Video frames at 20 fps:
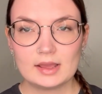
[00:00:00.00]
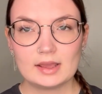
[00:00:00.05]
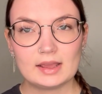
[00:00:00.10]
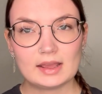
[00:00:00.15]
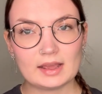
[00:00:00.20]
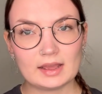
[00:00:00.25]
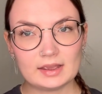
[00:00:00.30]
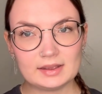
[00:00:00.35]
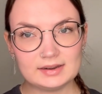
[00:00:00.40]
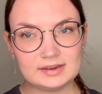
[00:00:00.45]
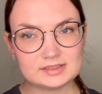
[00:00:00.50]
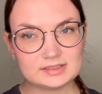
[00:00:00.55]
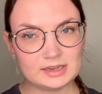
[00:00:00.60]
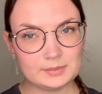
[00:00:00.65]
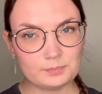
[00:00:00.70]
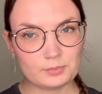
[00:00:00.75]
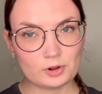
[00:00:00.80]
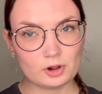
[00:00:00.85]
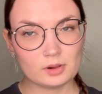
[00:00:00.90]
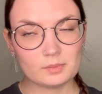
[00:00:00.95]
It is lip
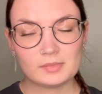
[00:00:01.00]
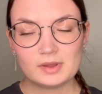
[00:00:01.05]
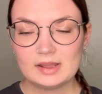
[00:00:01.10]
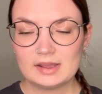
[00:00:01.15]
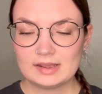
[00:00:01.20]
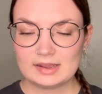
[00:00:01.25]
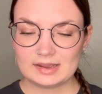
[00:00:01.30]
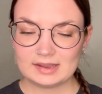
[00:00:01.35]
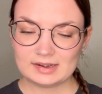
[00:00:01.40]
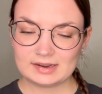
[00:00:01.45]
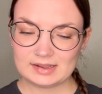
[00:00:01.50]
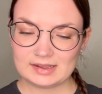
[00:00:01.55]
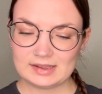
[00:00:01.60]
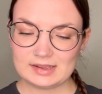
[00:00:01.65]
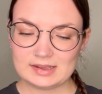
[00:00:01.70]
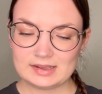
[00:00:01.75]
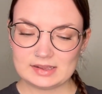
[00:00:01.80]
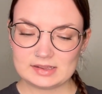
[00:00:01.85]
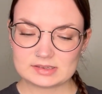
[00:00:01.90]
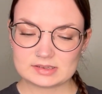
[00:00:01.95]
balm. It
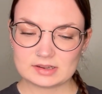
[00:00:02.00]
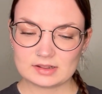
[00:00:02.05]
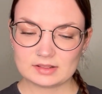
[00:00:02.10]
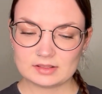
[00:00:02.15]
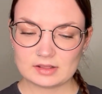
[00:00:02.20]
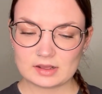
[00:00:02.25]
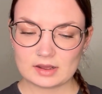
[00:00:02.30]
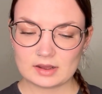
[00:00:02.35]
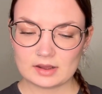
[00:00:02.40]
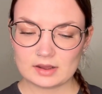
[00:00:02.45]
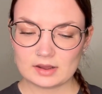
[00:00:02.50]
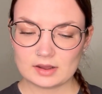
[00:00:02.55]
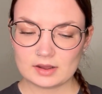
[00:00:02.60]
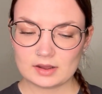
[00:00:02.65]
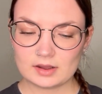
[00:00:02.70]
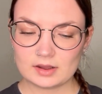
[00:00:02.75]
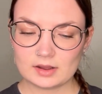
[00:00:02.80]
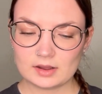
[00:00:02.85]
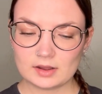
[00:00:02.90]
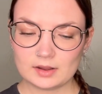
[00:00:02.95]
is
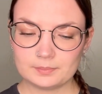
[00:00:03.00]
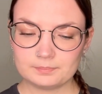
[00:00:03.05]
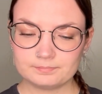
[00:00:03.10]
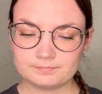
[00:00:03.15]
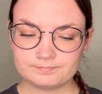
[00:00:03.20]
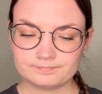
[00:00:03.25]
the...